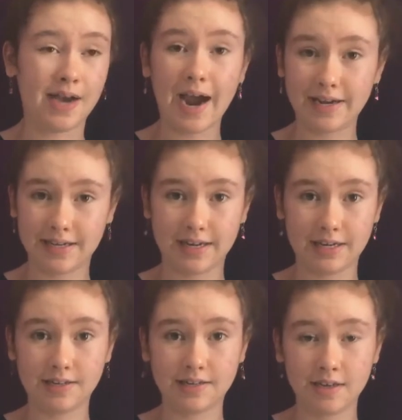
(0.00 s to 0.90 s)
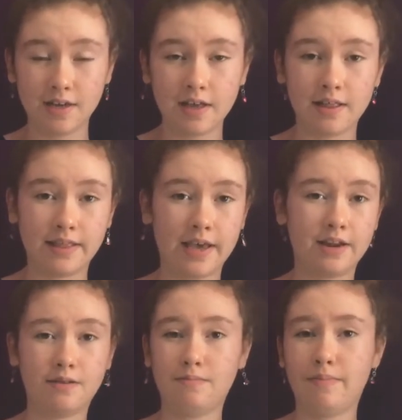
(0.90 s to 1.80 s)
I didn't, then
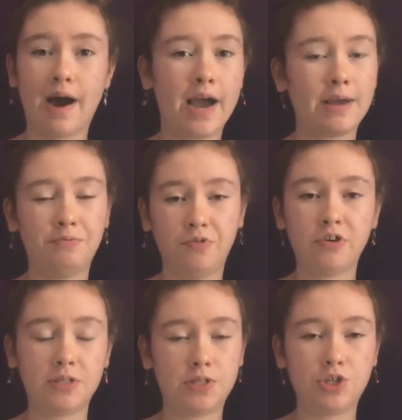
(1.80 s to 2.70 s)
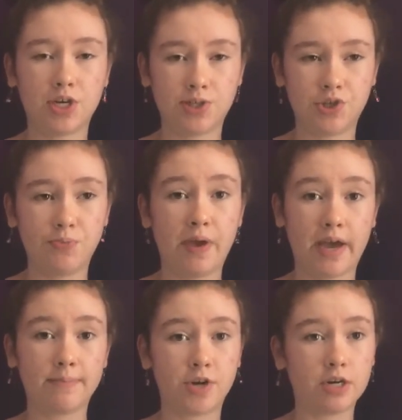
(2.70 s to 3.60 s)
I really suggest you pick
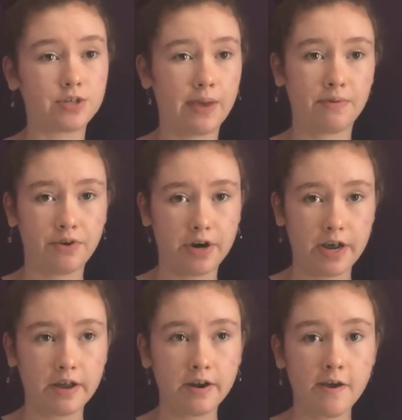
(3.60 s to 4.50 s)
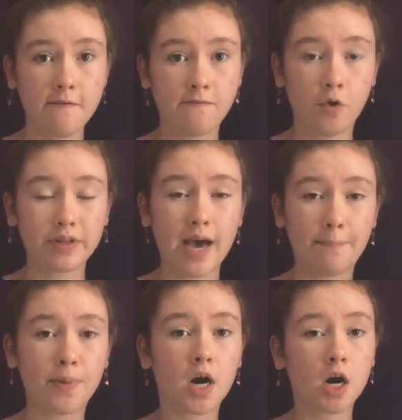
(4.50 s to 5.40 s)
up Traitor's Game and read it. For that
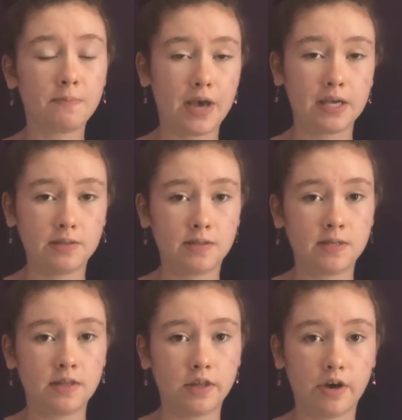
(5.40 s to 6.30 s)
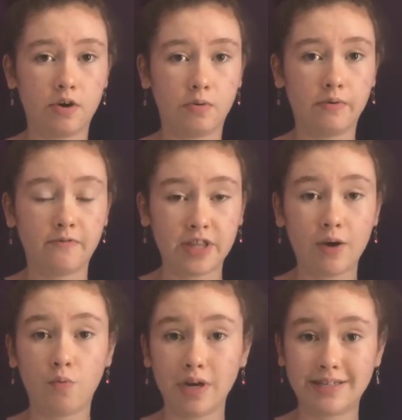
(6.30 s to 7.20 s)
purpose, though, for
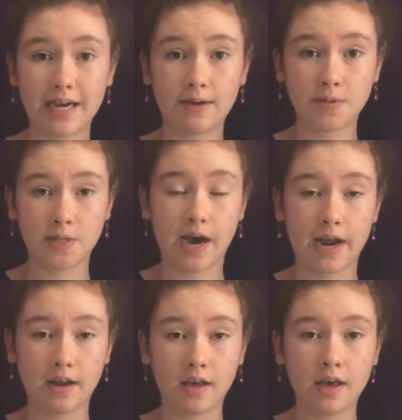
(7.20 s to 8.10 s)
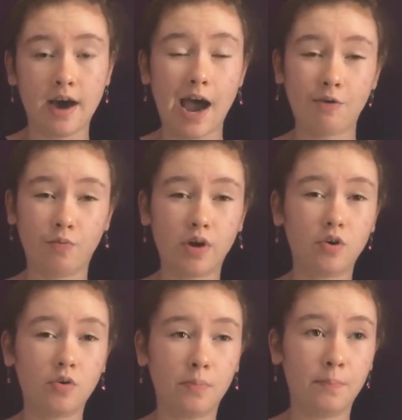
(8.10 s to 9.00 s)
that one downside, I
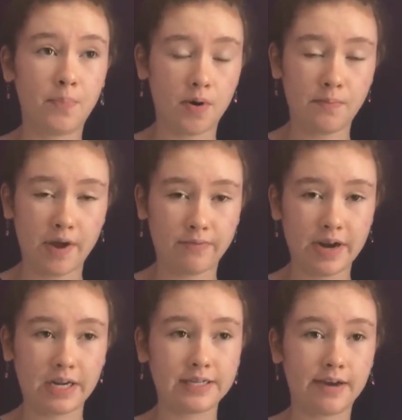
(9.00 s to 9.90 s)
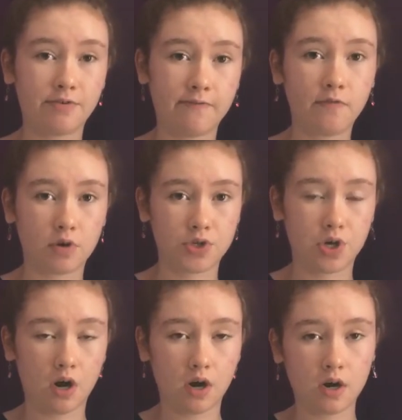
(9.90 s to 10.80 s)
will bump my rating down to a
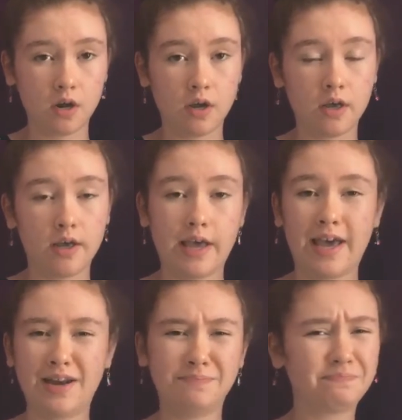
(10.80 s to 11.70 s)
4-star. And